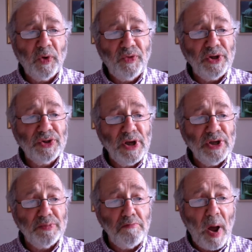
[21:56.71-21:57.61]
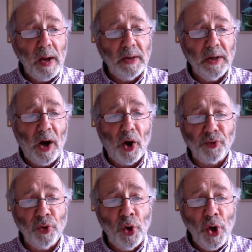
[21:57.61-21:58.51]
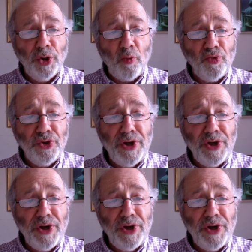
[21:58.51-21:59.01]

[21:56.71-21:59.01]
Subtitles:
This is my garden. Don't